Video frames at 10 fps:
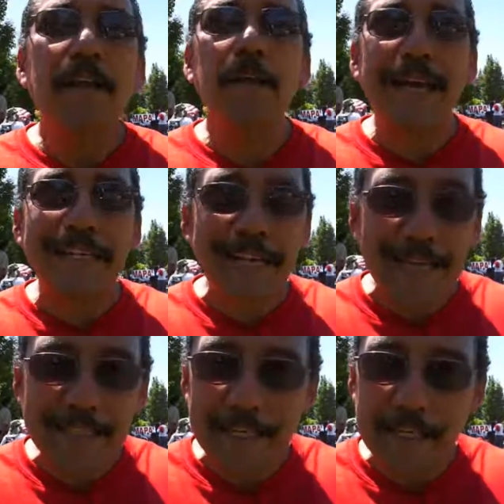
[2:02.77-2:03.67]
It may
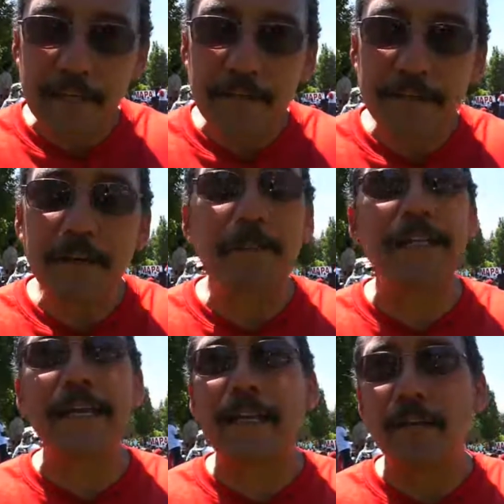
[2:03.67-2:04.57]
take 10 years, it
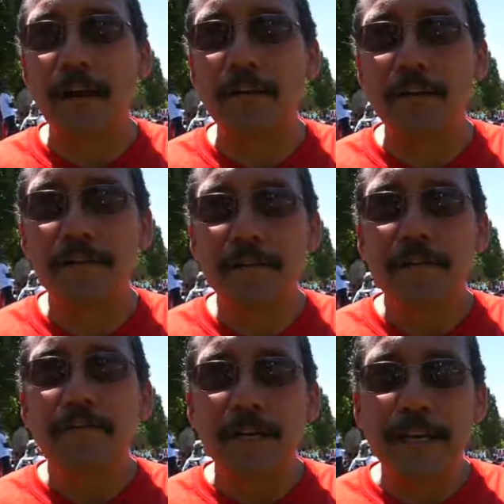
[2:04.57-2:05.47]
may take longer,
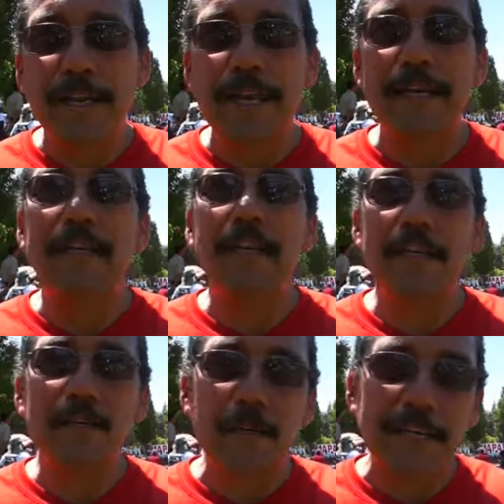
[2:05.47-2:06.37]
but again,
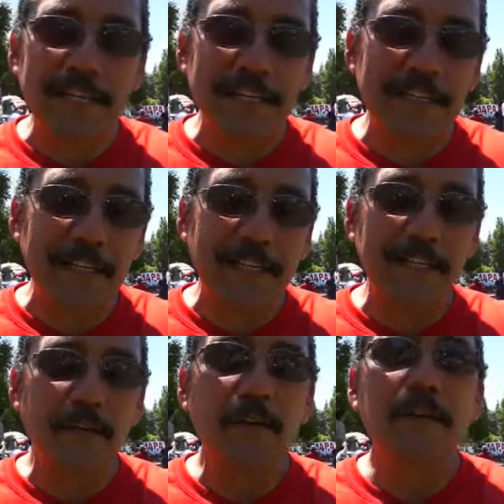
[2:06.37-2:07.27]

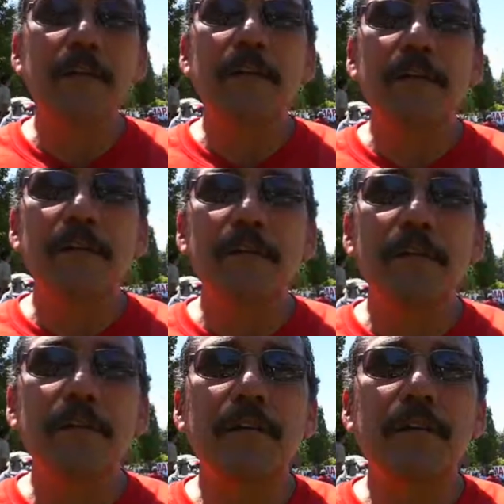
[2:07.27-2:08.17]
2016,
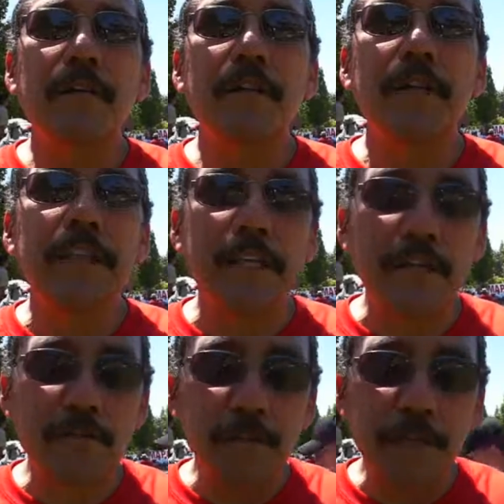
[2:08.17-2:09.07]

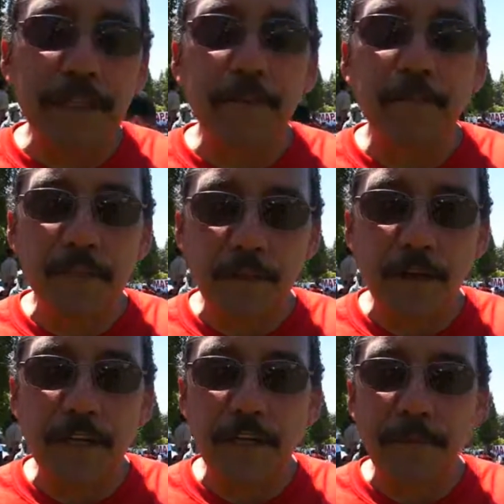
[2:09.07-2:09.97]
Latinos will be the
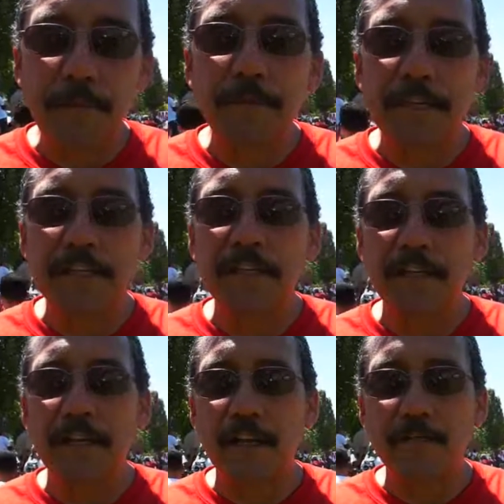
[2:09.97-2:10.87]
majority in the population
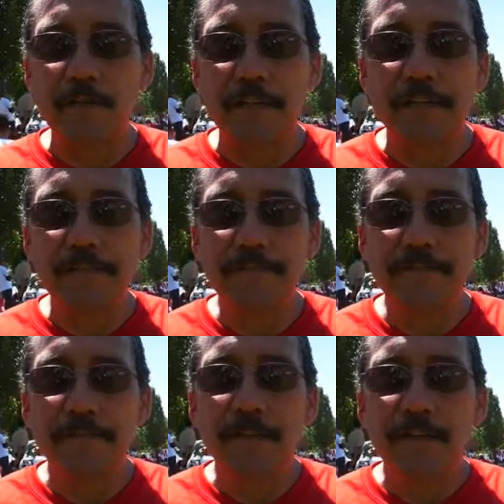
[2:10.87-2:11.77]
in California,
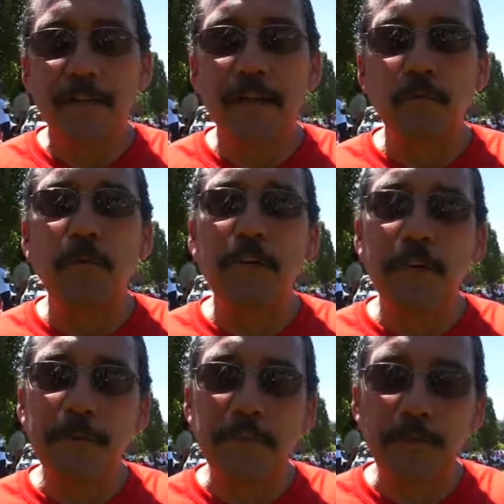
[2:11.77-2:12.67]
and we will
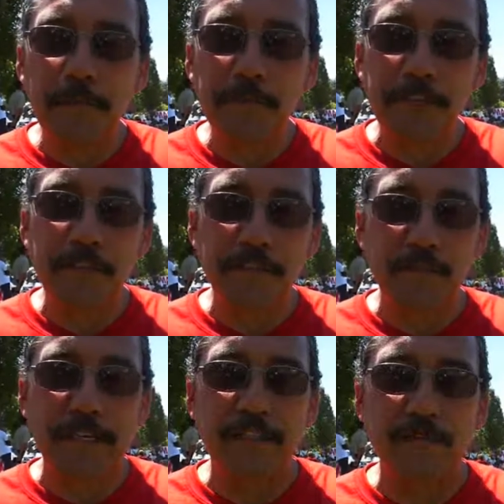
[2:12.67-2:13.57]
come into our political
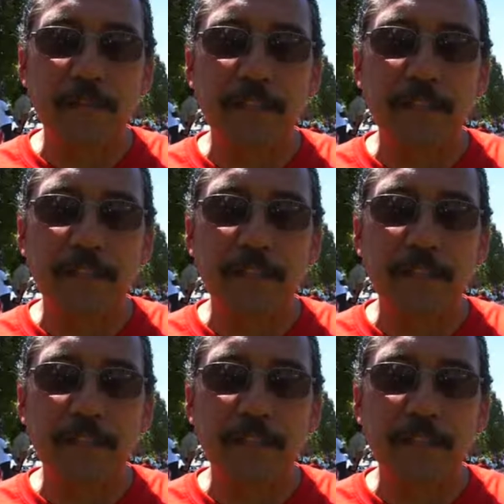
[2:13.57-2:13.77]
strength as